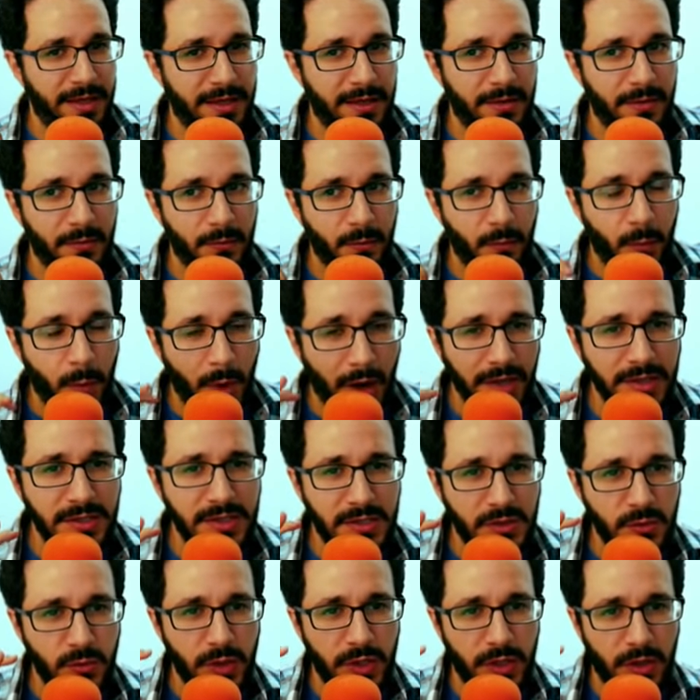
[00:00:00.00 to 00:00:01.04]

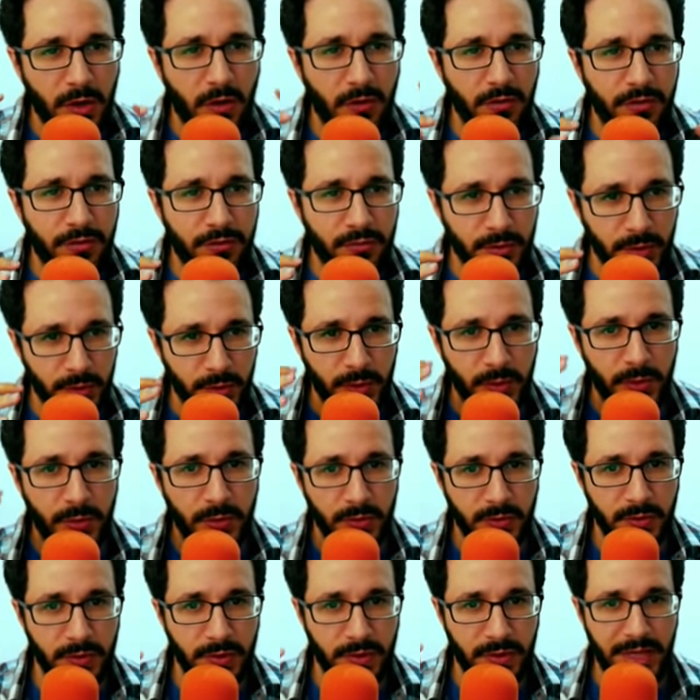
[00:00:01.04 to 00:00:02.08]
Once we go through
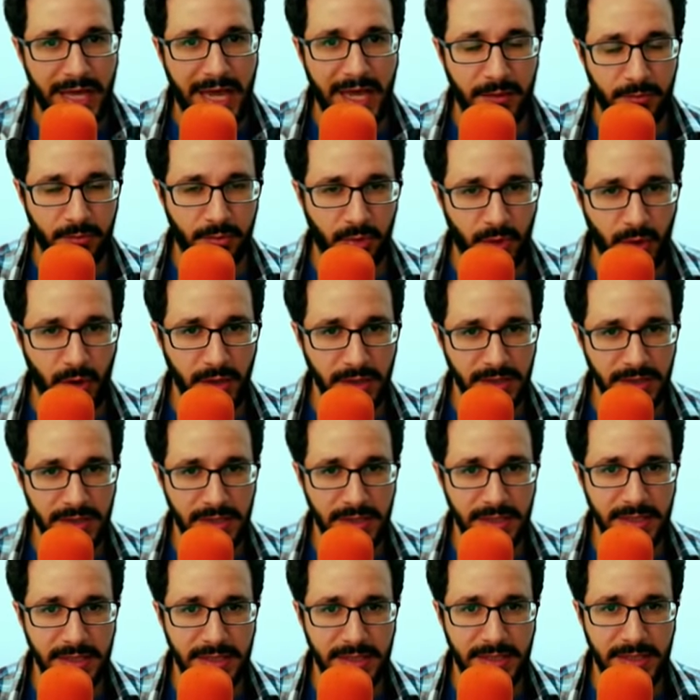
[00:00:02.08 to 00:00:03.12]
that
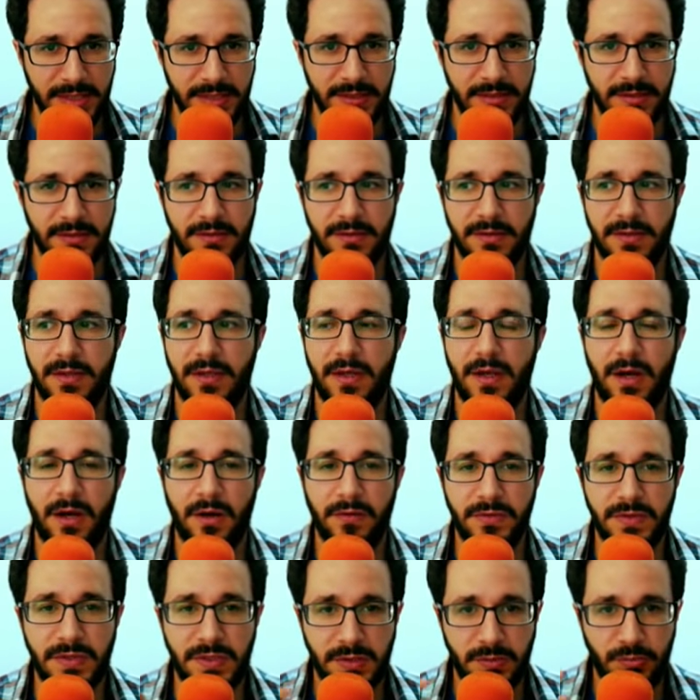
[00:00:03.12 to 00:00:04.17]
process
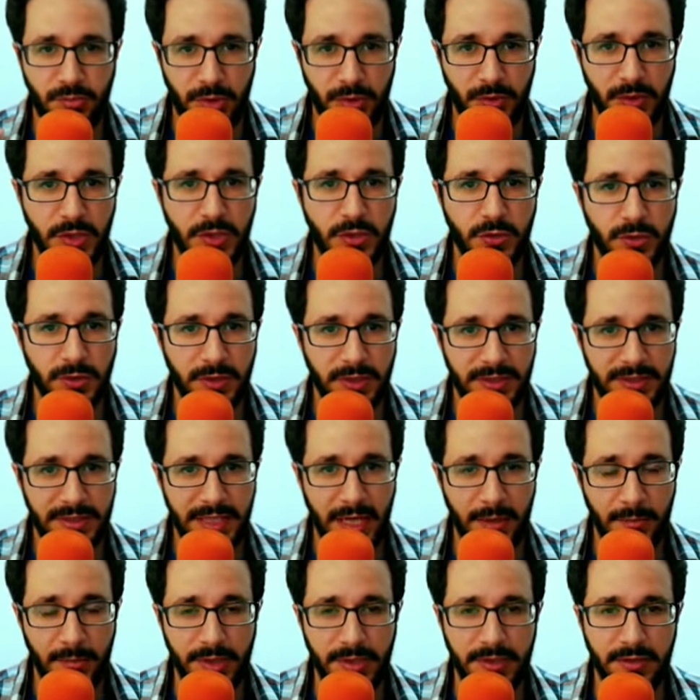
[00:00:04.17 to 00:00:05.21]
of spiritual
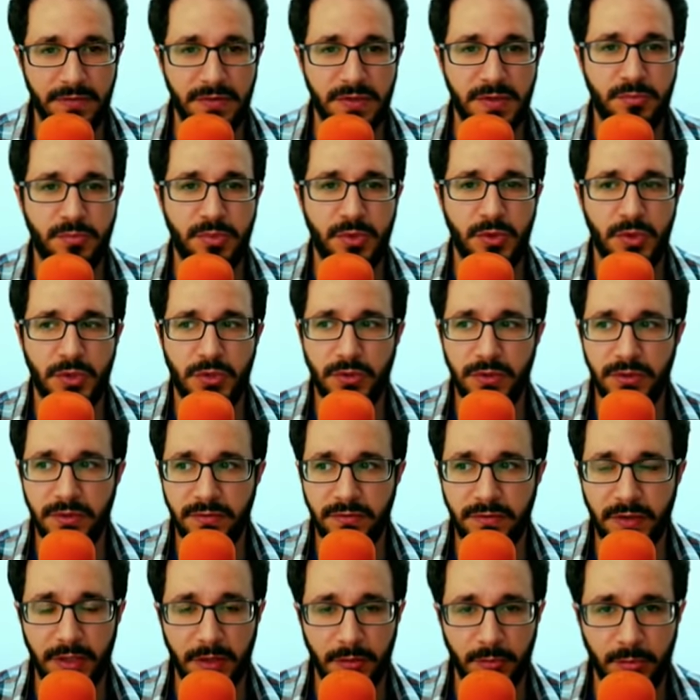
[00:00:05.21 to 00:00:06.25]
attainment, of spiritual
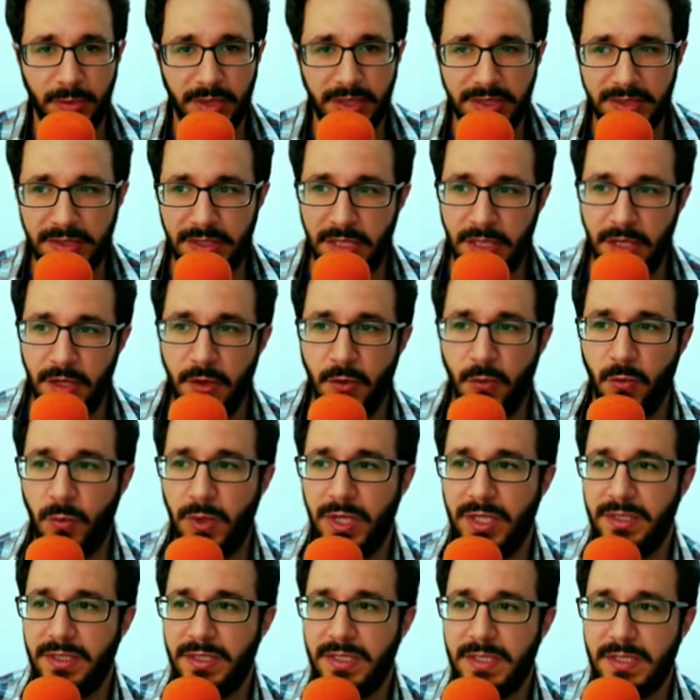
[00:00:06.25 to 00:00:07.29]
development,
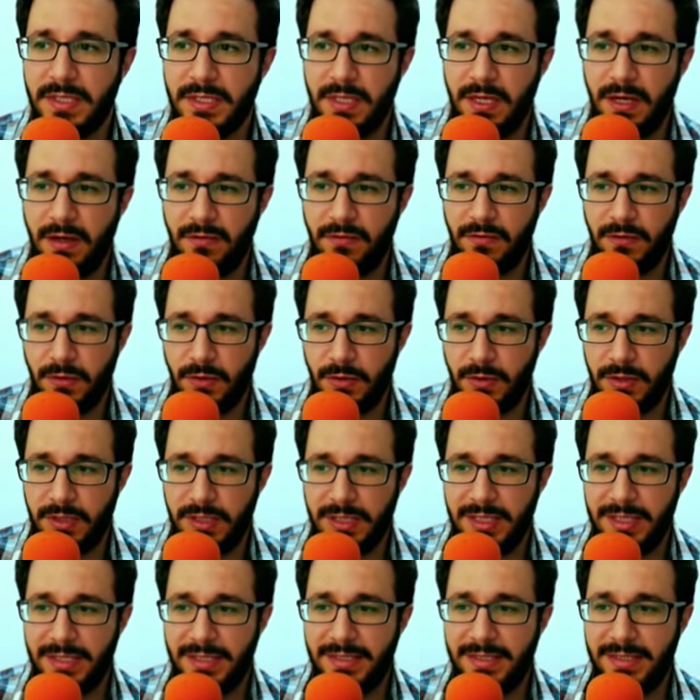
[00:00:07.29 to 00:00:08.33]
we discover
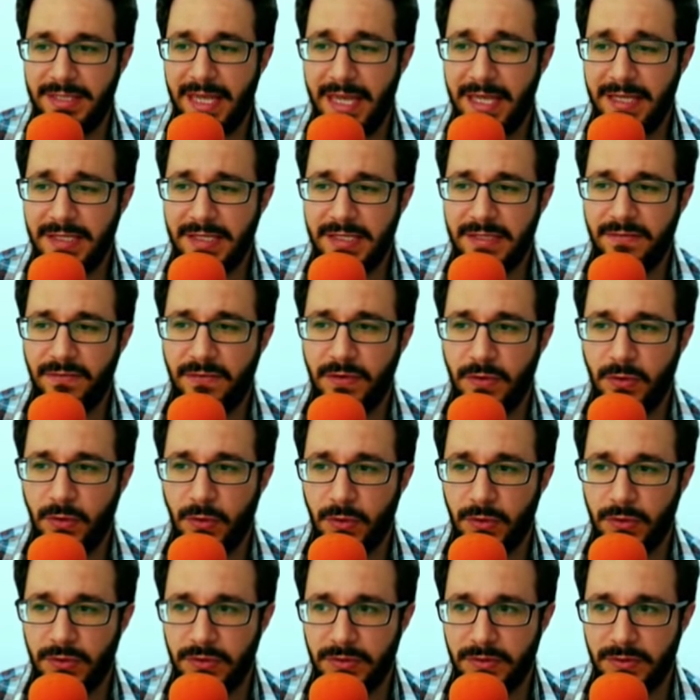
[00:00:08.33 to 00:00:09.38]
10
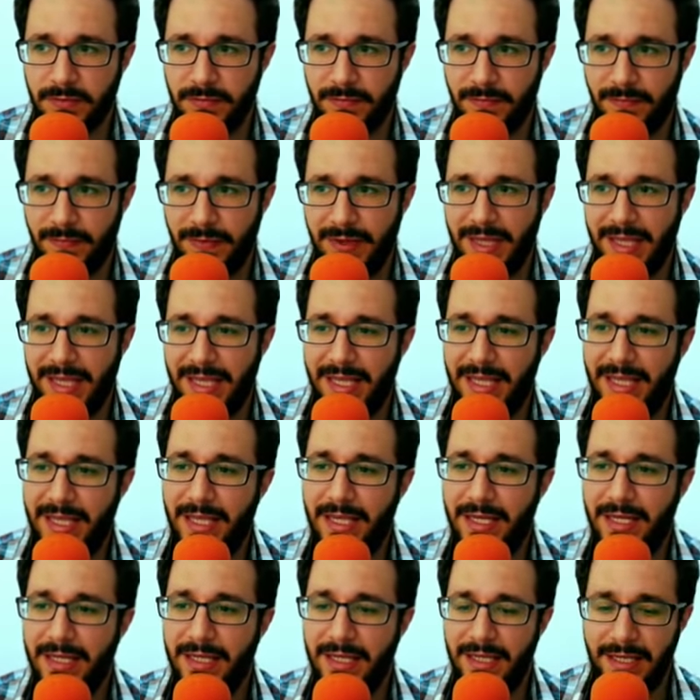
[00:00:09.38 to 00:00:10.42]
sfirot
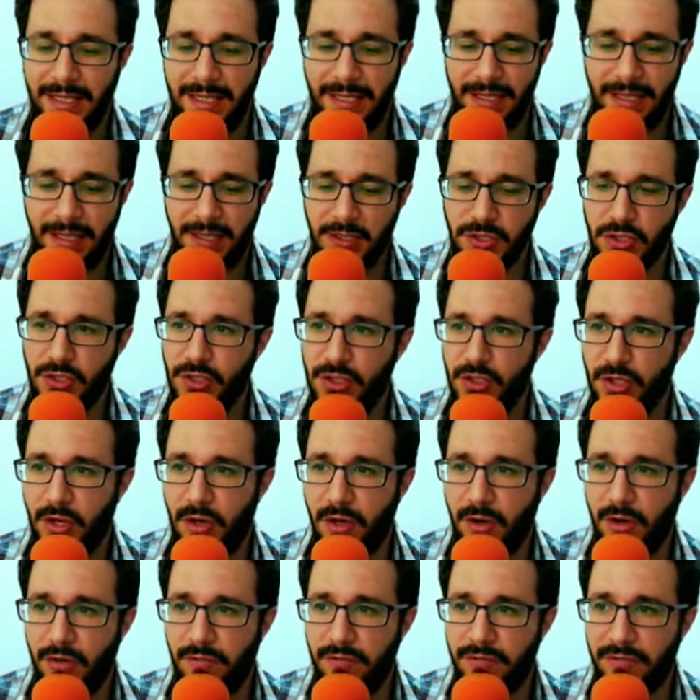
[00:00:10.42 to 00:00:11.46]
in each
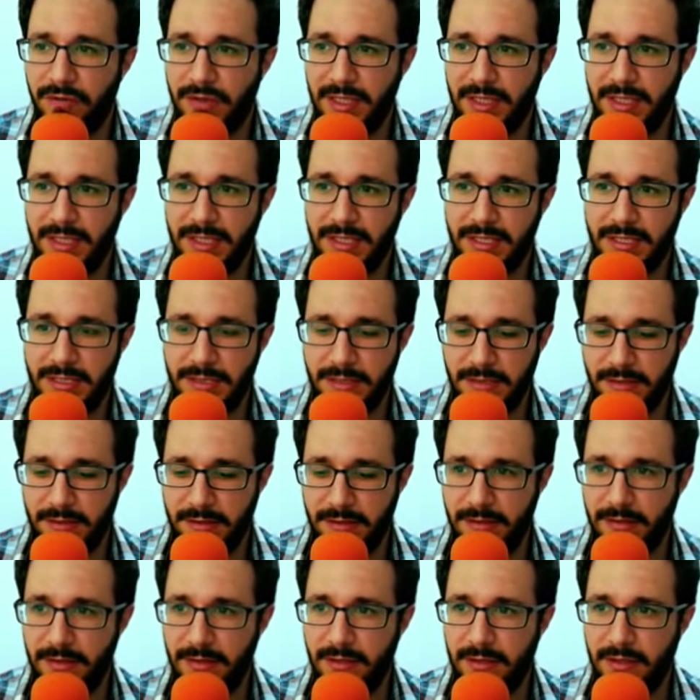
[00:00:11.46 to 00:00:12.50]
of these
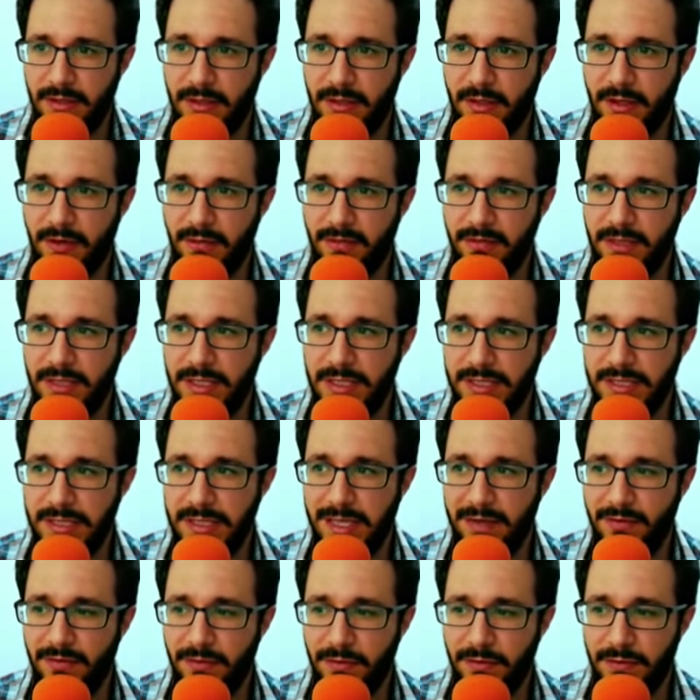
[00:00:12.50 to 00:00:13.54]
of these
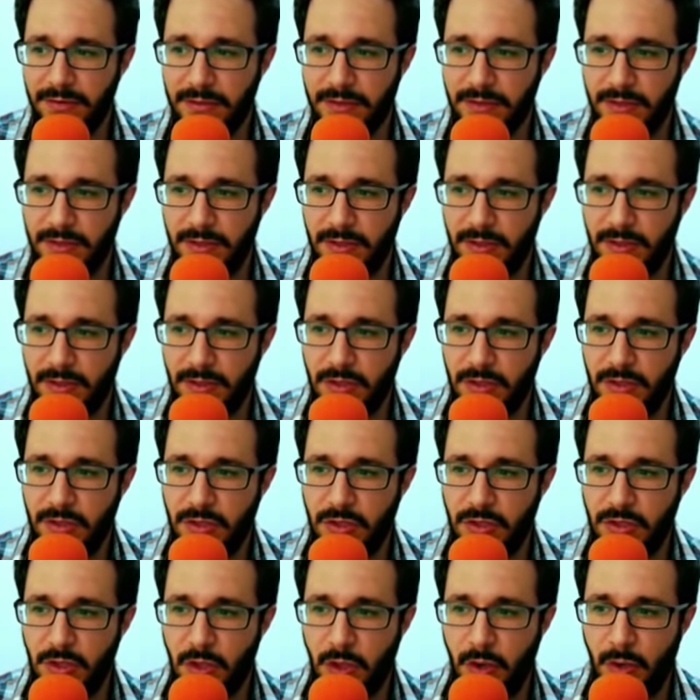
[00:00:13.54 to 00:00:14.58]
levels.
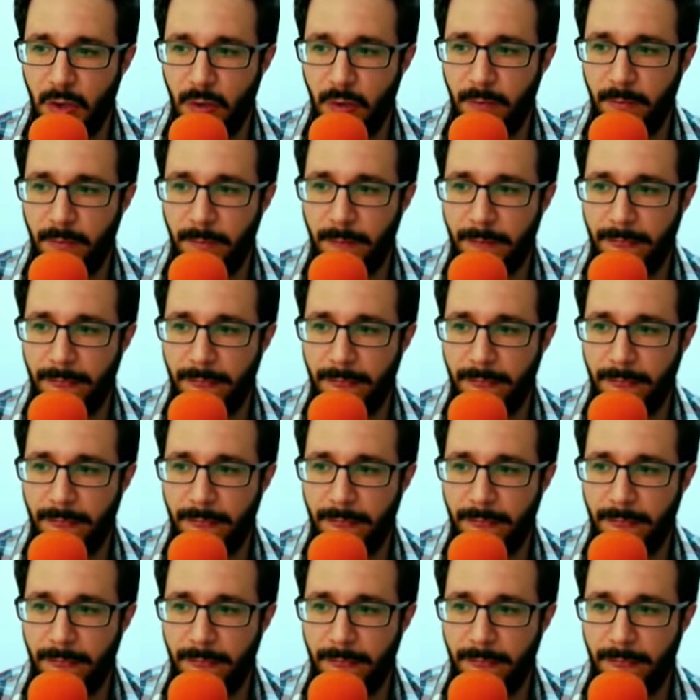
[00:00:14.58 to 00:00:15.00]
So